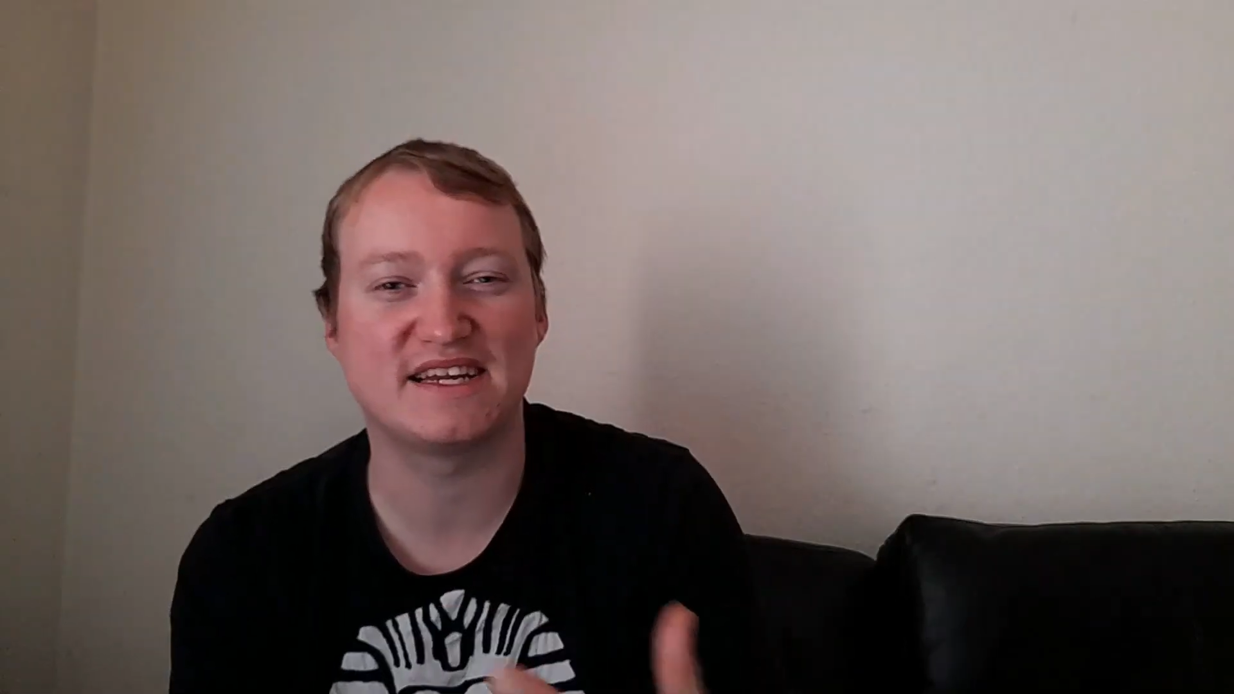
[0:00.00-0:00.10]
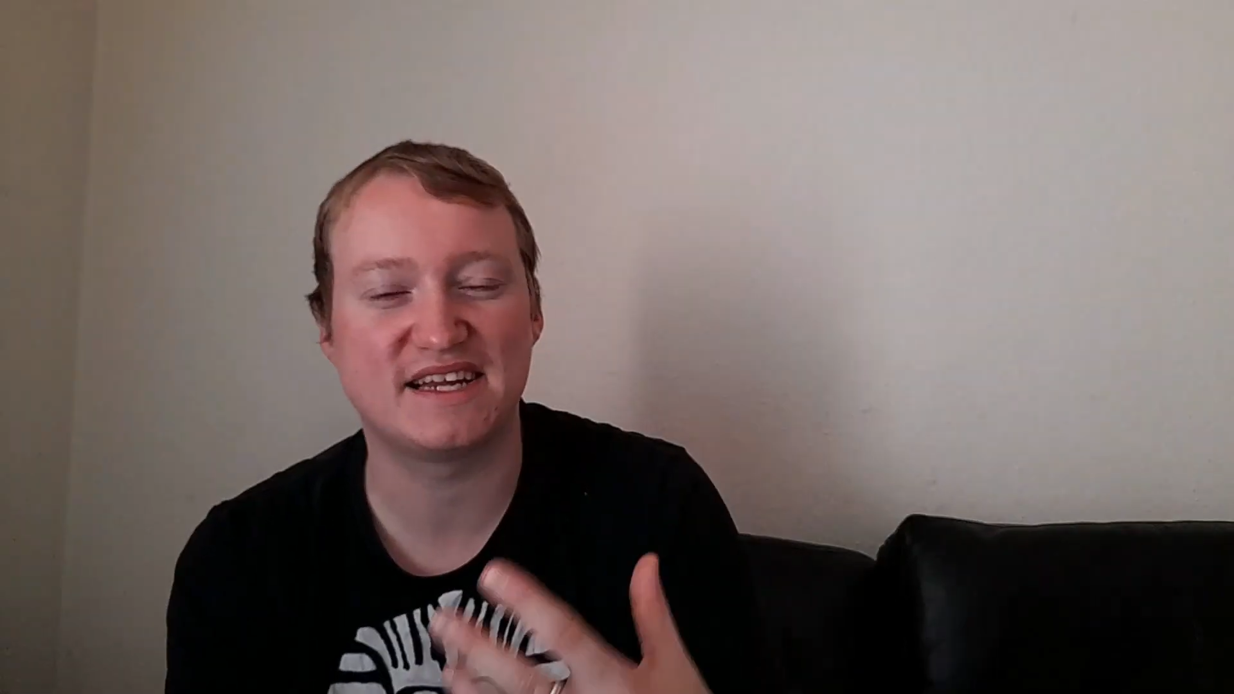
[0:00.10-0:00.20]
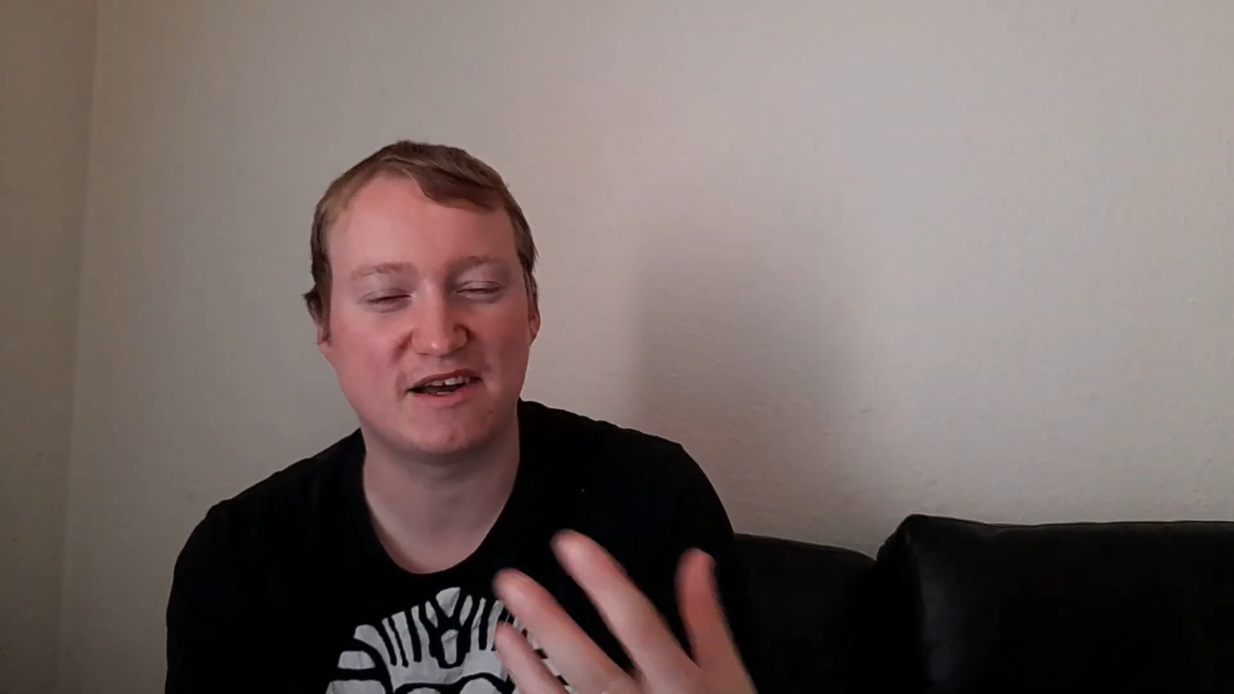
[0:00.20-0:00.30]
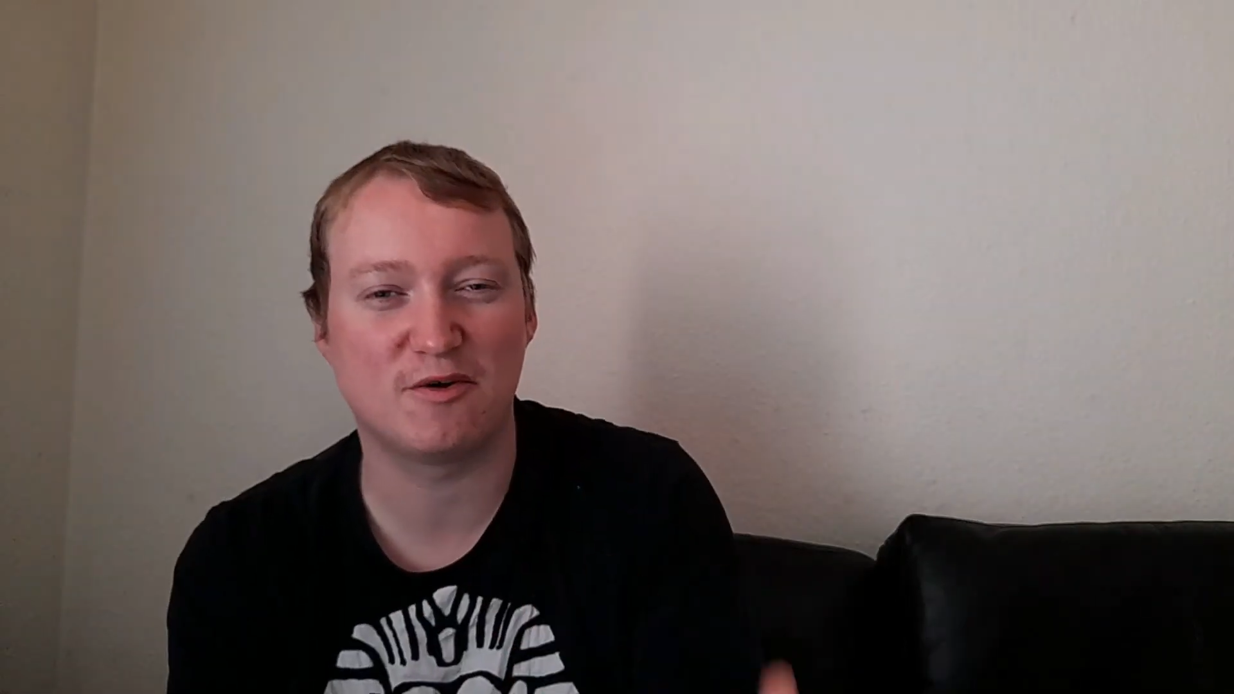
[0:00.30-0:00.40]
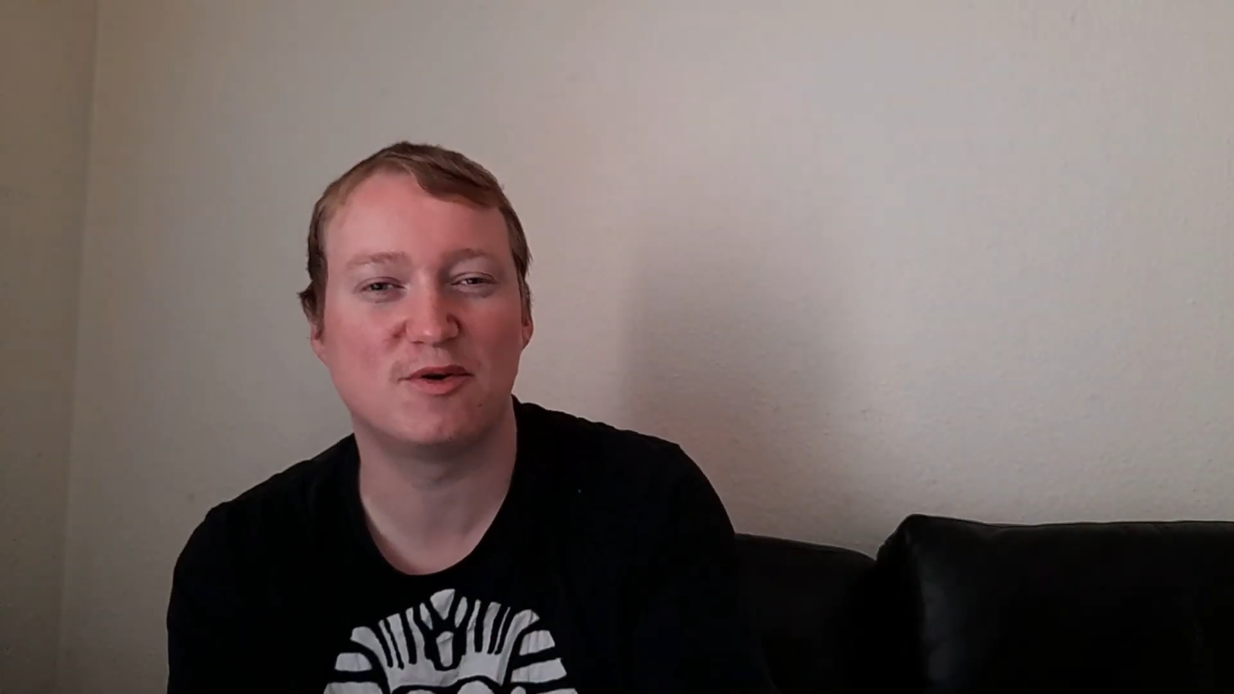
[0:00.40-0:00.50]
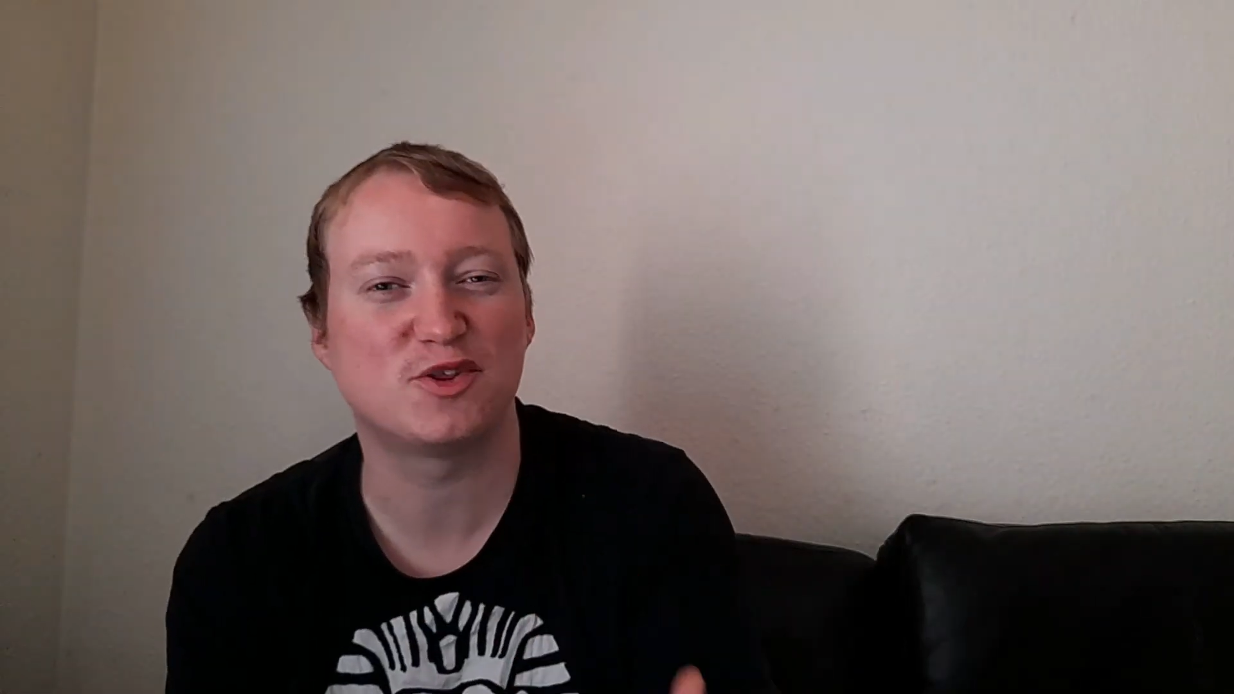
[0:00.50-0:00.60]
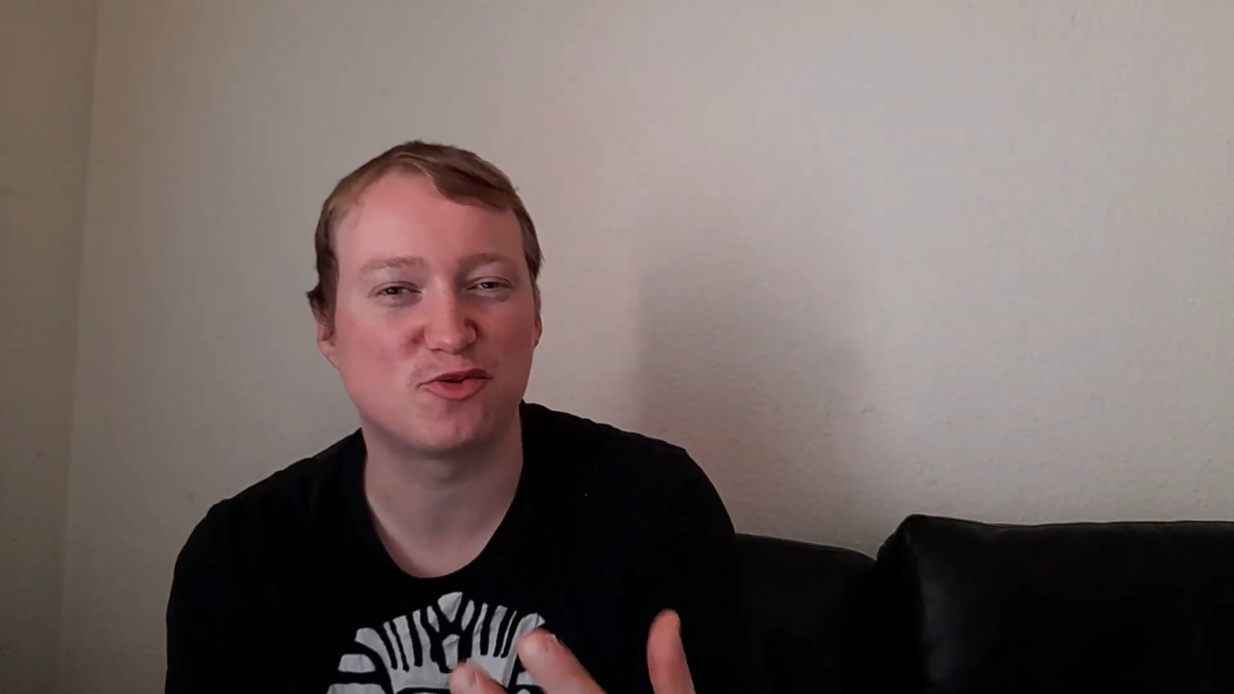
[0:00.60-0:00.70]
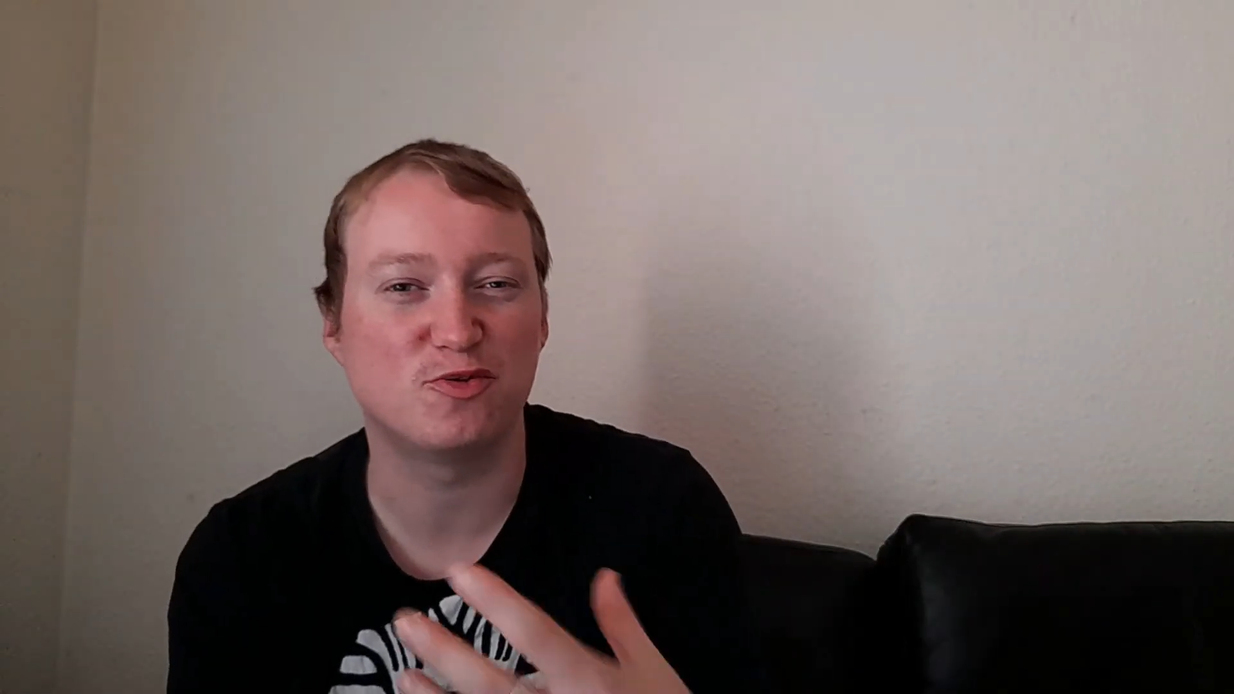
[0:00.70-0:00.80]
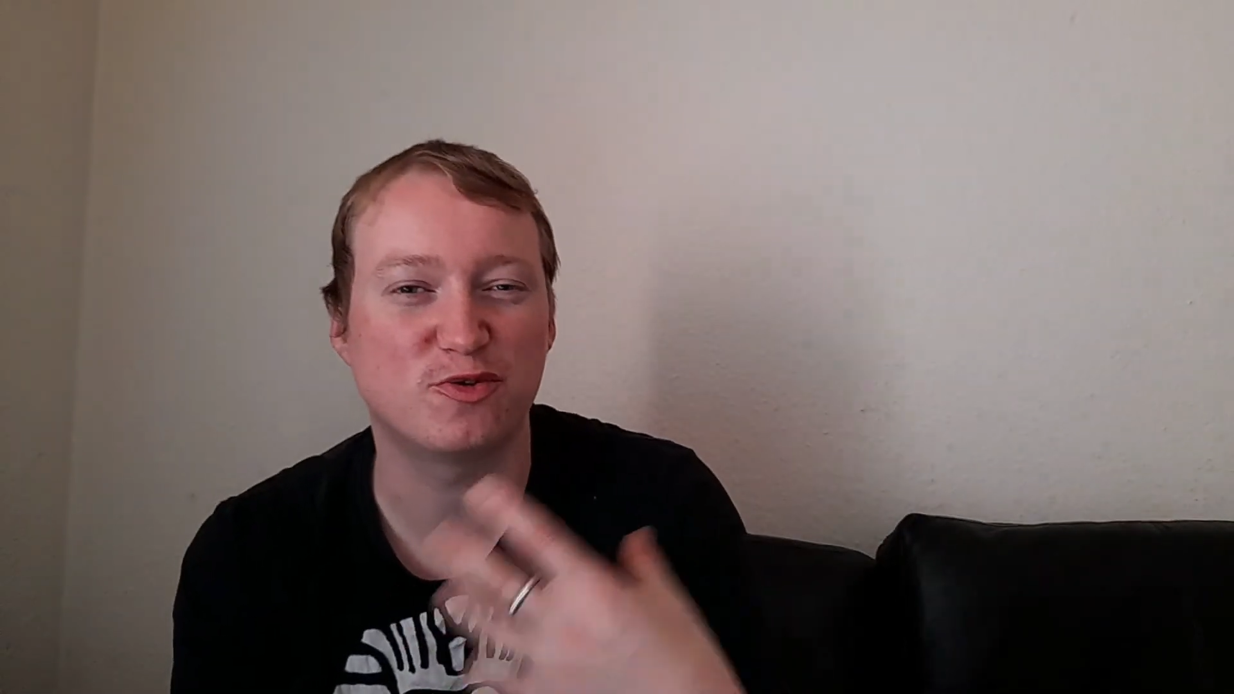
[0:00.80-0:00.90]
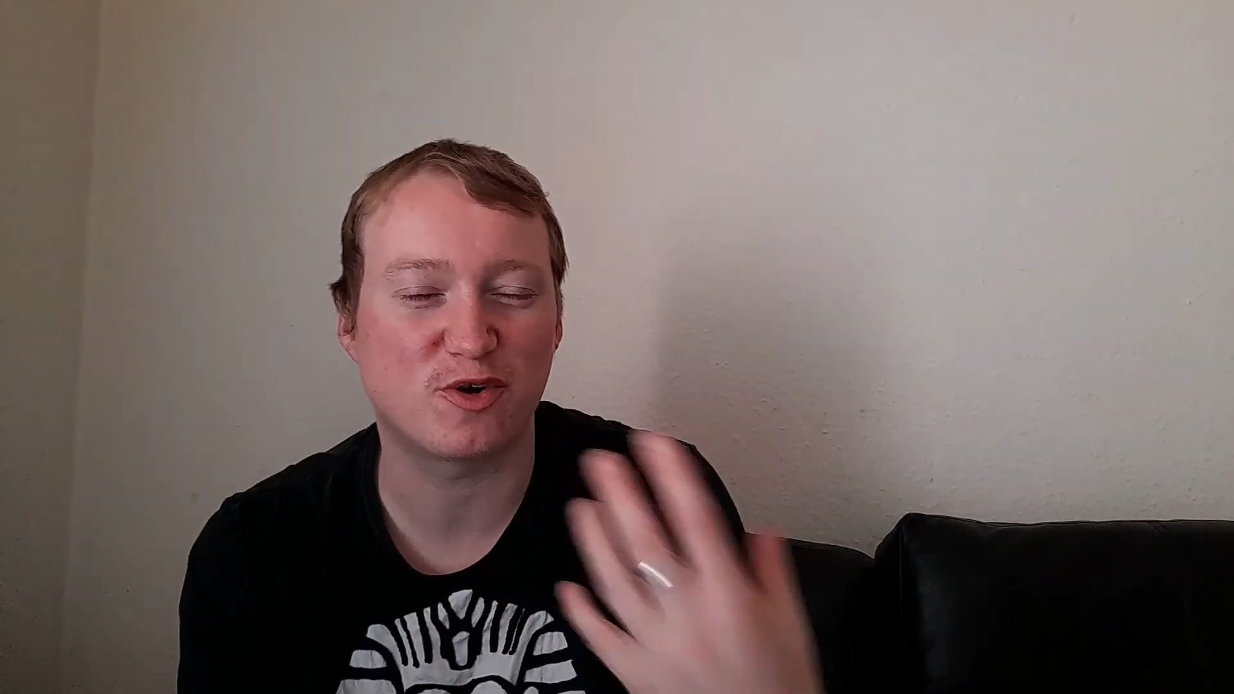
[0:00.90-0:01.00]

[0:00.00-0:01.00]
that they're going through